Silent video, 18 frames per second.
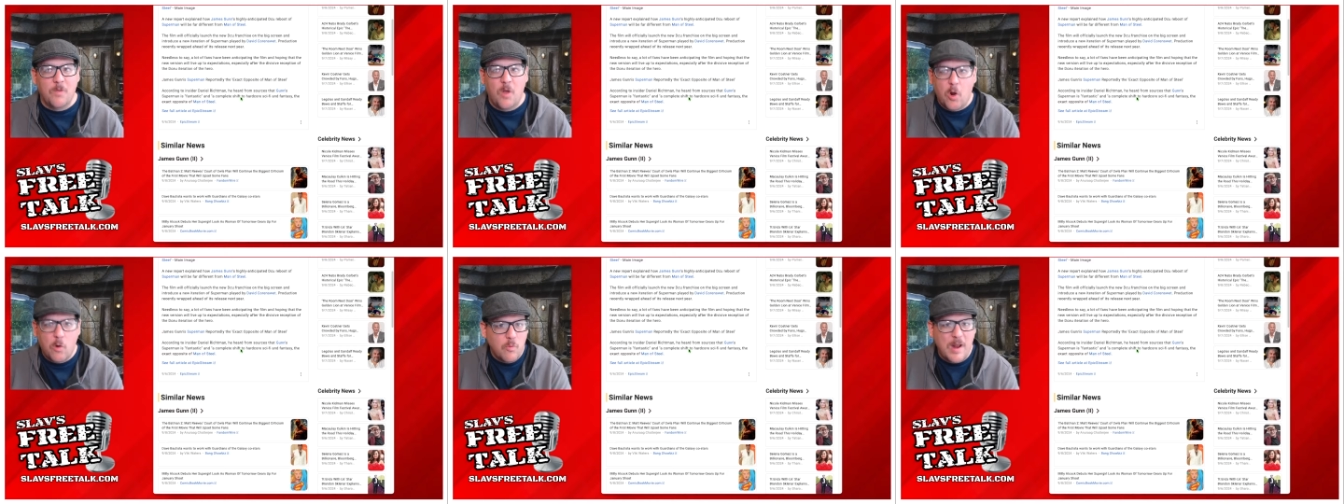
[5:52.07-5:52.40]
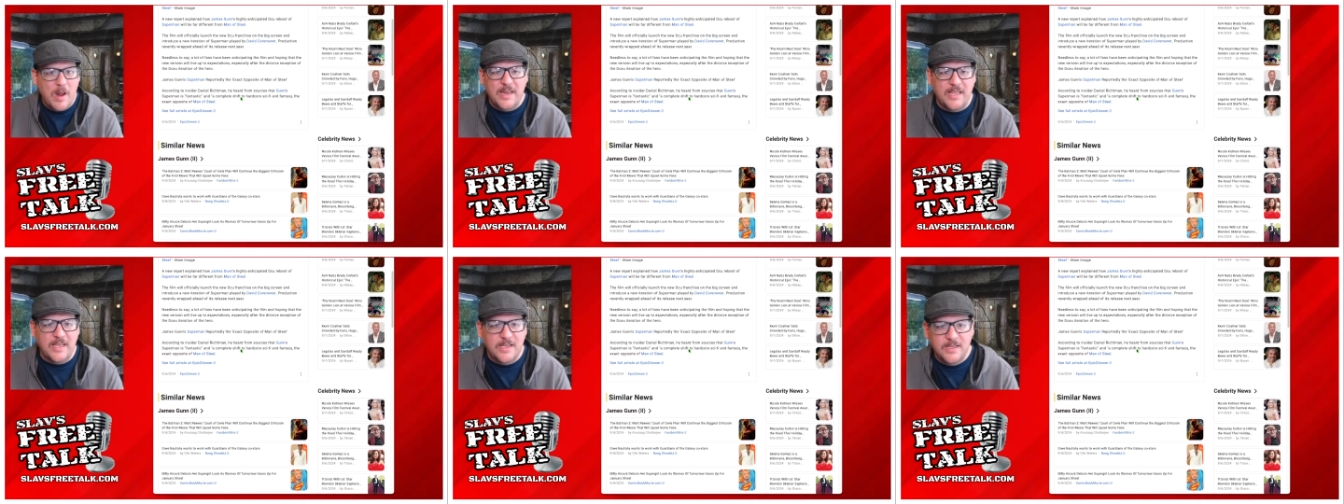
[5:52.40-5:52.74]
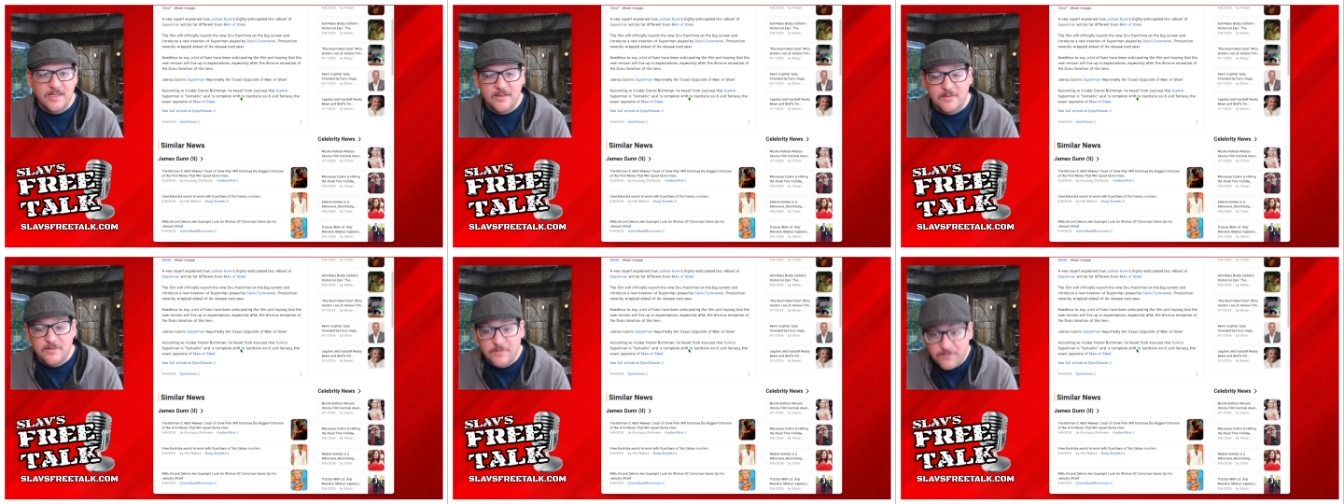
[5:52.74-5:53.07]
already,
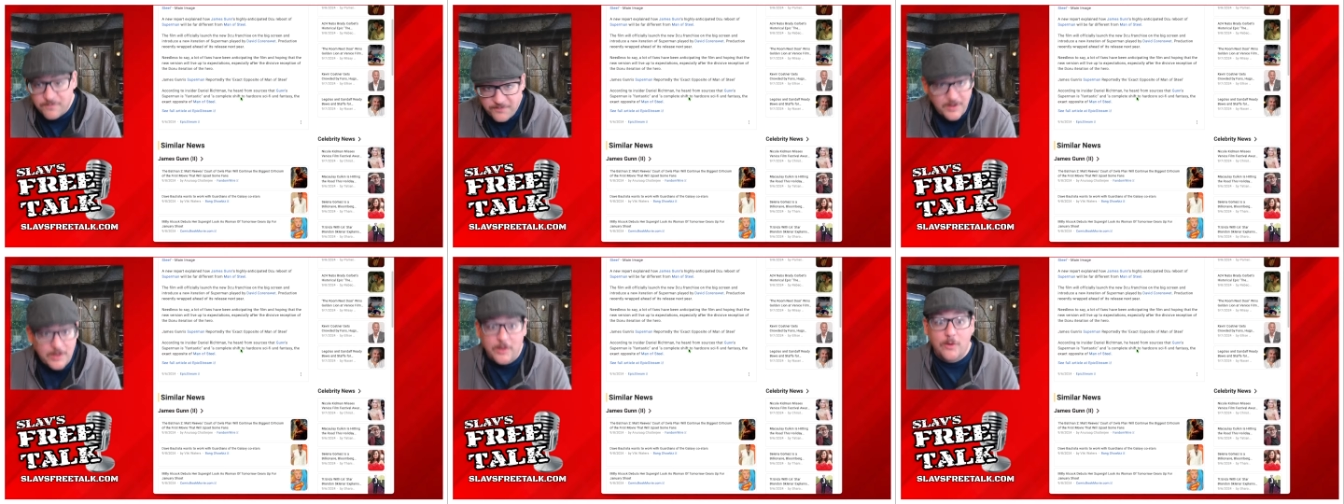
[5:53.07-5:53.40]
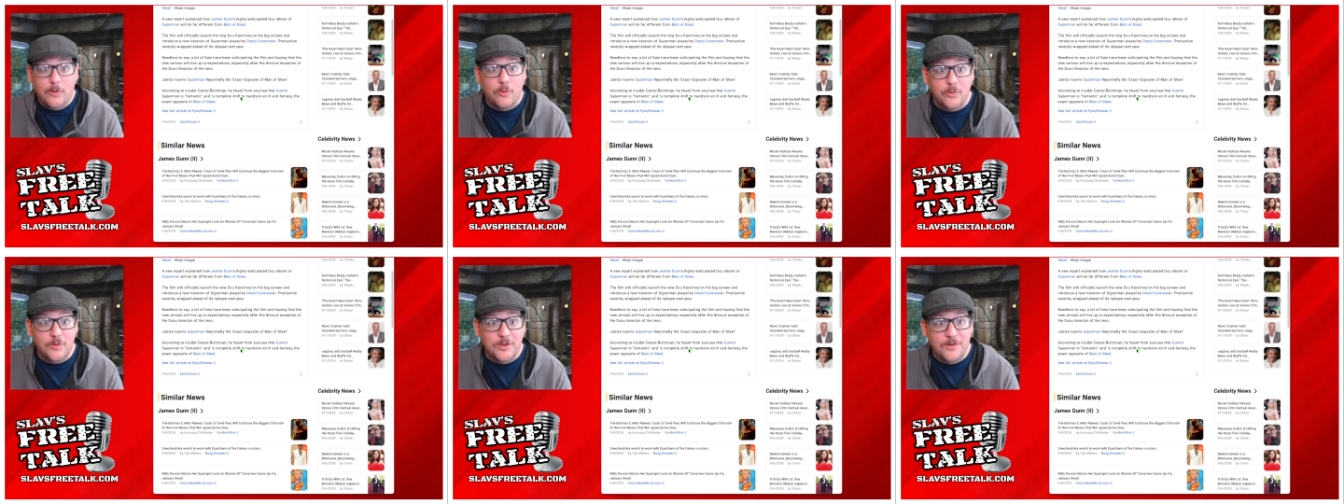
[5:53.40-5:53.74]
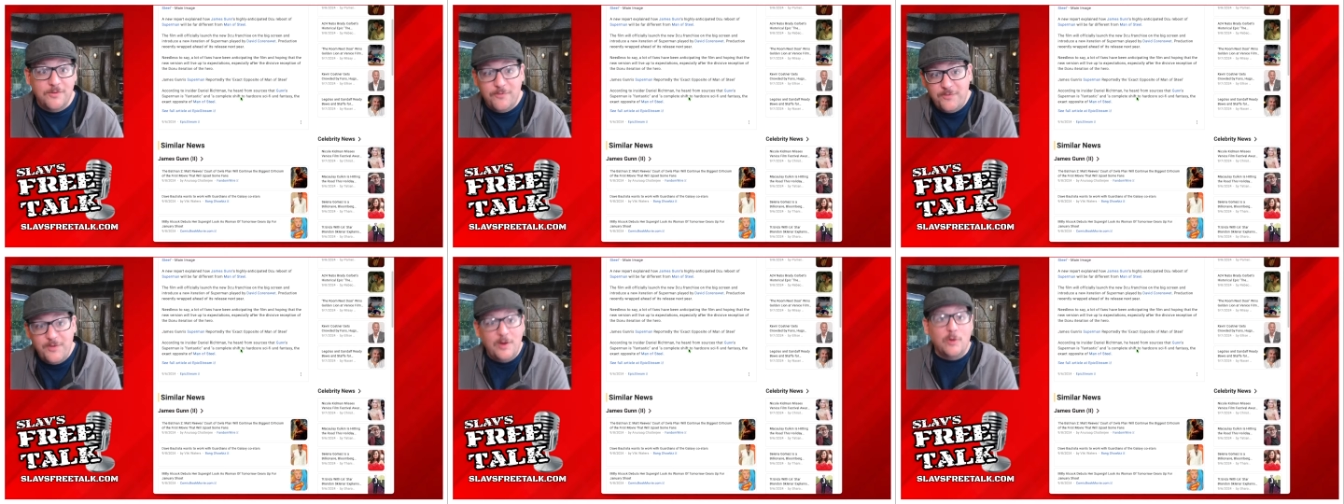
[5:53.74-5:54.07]
filled,
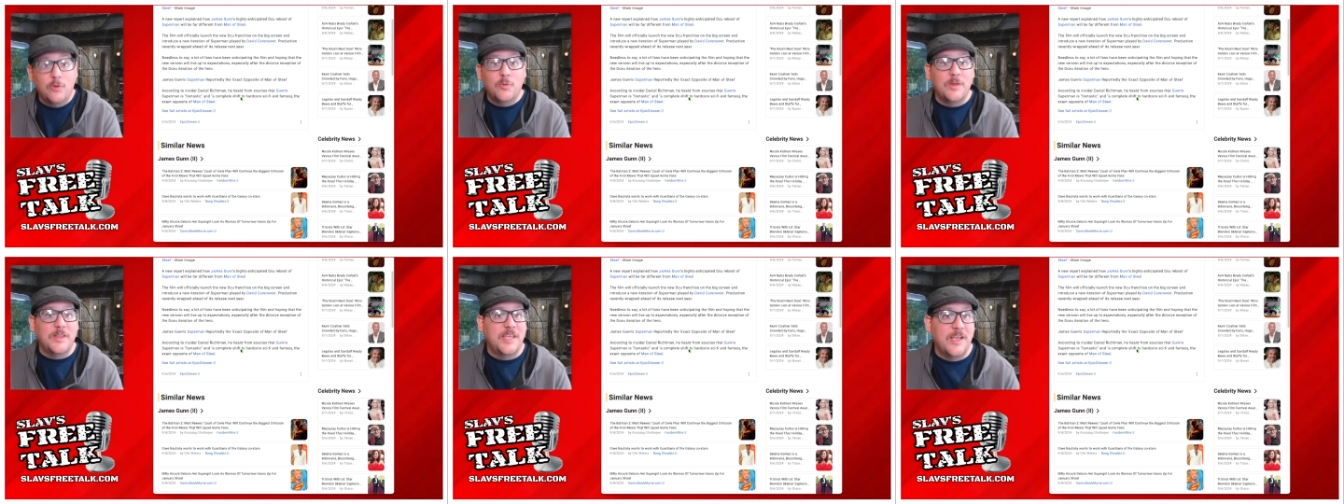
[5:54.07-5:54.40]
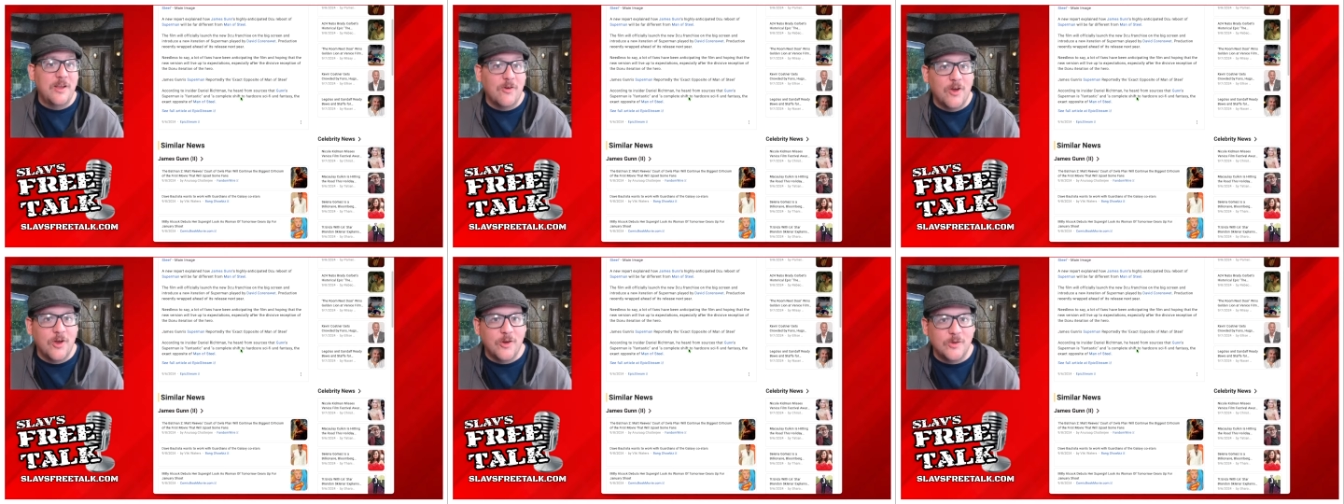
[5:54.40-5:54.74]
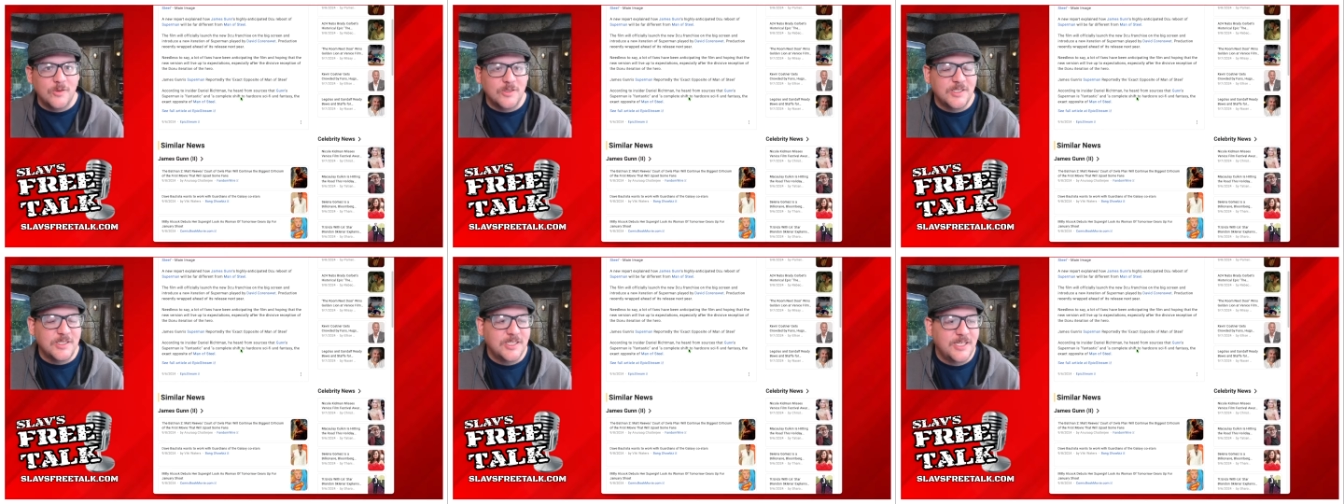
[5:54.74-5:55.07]
filled with
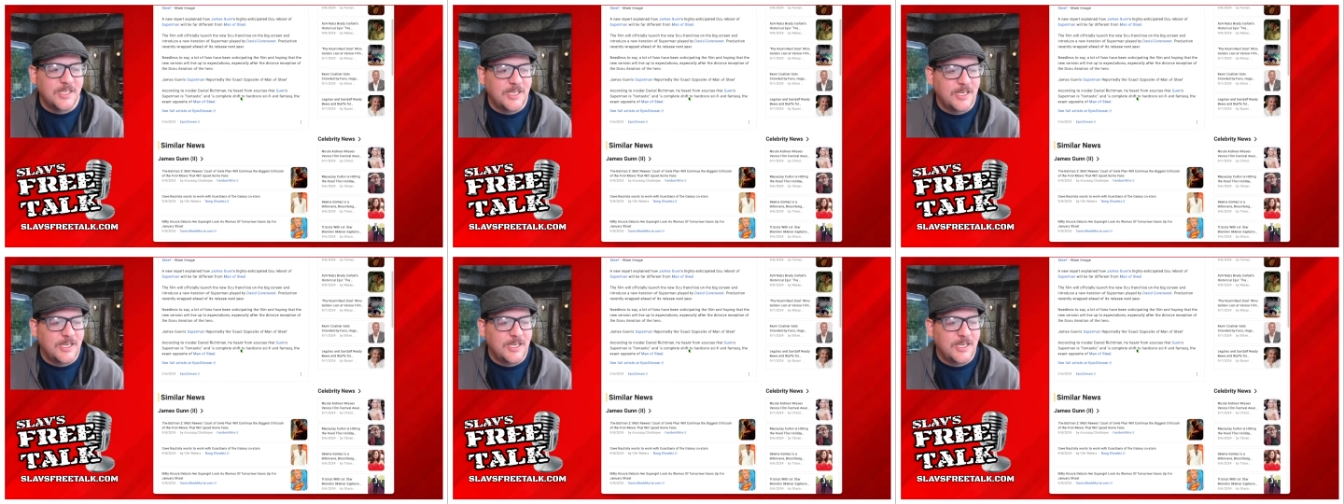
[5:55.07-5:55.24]
heroes.